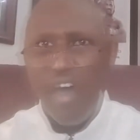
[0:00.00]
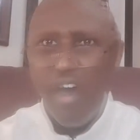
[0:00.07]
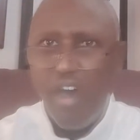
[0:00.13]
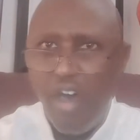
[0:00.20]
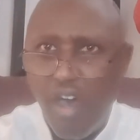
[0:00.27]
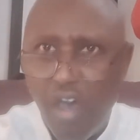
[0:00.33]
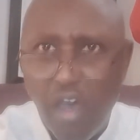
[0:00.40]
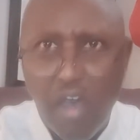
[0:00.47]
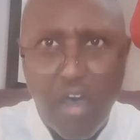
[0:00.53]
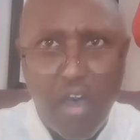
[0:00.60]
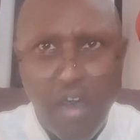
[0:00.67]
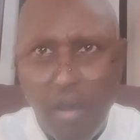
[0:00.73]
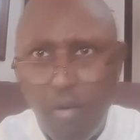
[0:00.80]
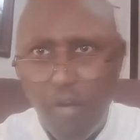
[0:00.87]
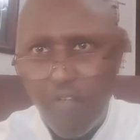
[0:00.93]
Uh, uh,
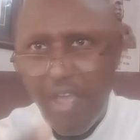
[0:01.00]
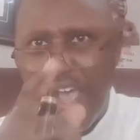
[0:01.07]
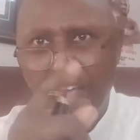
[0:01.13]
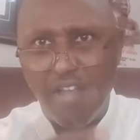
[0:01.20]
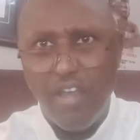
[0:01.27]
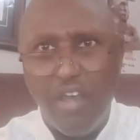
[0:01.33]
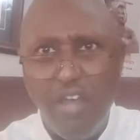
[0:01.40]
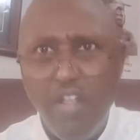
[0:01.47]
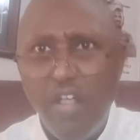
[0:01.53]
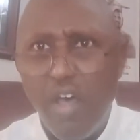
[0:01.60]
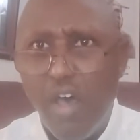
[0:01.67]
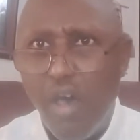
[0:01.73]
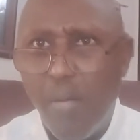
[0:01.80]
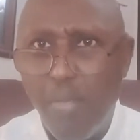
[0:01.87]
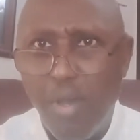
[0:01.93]
uh, well, Edgar.
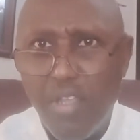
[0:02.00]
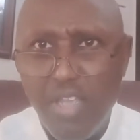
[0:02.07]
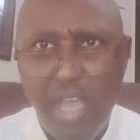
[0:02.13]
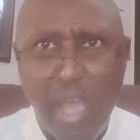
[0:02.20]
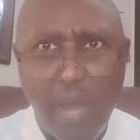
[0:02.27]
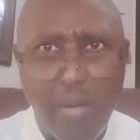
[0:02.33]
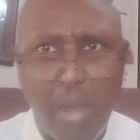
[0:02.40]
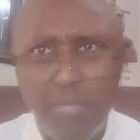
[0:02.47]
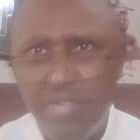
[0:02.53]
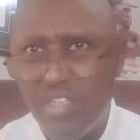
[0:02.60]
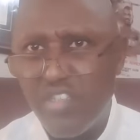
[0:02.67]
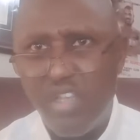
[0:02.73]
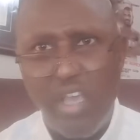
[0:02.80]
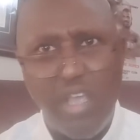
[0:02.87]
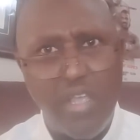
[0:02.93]
Uh, but yeah, I, am
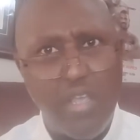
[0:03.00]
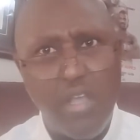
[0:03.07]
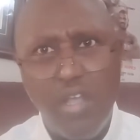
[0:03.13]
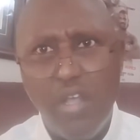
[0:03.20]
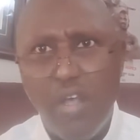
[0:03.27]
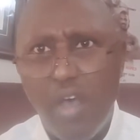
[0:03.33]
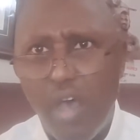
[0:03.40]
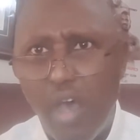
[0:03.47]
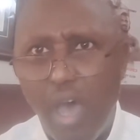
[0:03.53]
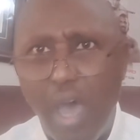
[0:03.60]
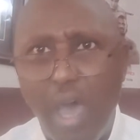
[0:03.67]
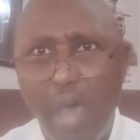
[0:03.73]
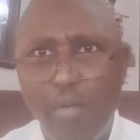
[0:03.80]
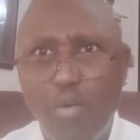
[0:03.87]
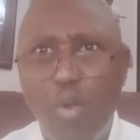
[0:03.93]
just saying.
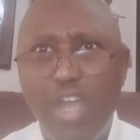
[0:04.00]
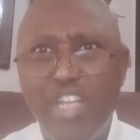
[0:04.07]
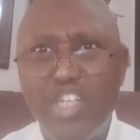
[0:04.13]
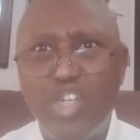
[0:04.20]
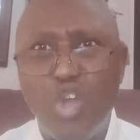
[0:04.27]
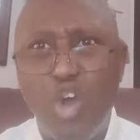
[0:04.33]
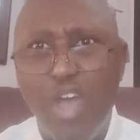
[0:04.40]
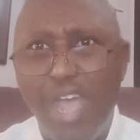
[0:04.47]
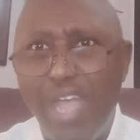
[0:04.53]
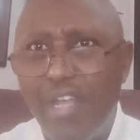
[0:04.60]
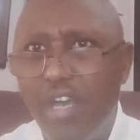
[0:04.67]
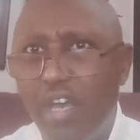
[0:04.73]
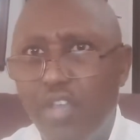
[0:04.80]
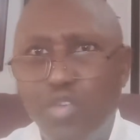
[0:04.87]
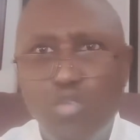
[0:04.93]
I'm quite sure,
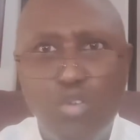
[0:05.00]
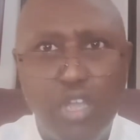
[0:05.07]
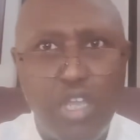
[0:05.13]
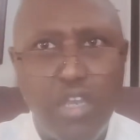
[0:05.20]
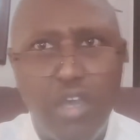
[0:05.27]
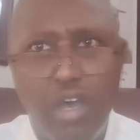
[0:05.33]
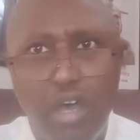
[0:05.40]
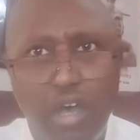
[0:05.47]
Edgar, you can